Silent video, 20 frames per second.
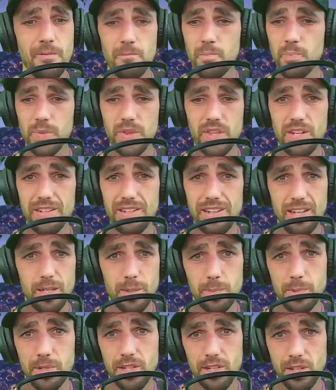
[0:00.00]
Tight
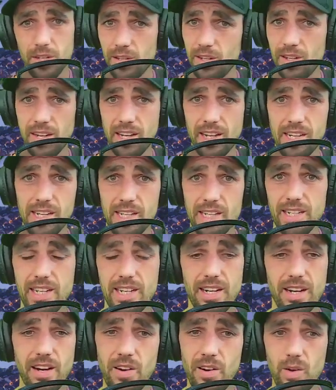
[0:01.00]
lips, you know, and uh,
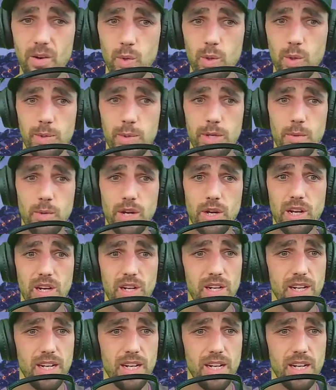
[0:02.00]
all will be well.